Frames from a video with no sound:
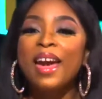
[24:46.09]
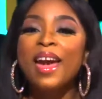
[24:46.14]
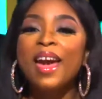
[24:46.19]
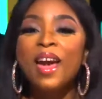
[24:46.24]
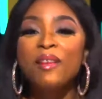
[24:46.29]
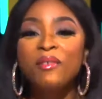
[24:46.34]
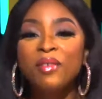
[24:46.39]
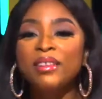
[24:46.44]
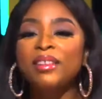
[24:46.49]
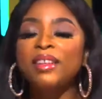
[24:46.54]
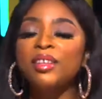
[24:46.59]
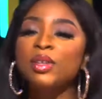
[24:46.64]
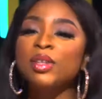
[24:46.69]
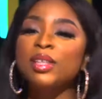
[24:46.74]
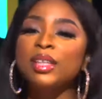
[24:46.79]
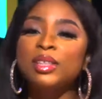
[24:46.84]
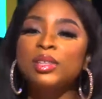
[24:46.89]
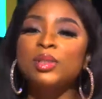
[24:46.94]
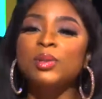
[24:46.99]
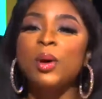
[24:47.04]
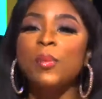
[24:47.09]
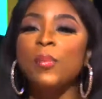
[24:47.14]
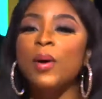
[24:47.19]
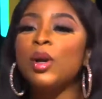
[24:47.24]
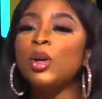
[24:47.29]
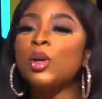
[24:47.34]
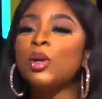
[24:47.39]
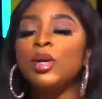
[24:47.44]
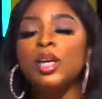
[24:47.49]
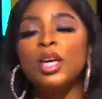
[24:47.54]
everything you need to know about
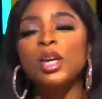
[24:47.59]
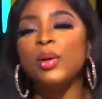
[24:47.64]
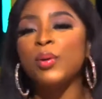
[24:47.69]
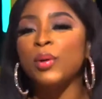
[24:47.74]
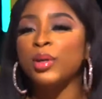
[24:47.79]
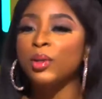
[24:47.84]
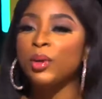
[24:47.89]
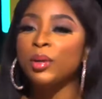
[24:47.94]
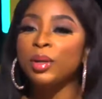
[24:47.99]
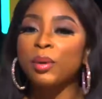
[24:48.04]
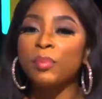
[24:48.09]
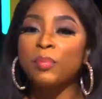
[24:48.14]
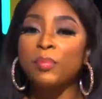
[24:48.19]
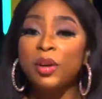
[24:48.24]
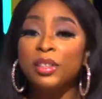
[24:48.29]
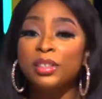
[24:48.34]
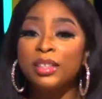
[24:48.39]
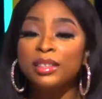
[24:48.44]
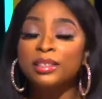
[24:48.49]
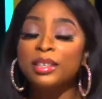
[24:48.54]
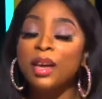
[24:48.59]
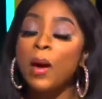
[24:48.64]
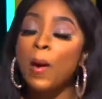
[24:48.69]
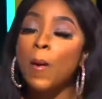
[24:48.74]
looking great on a budget,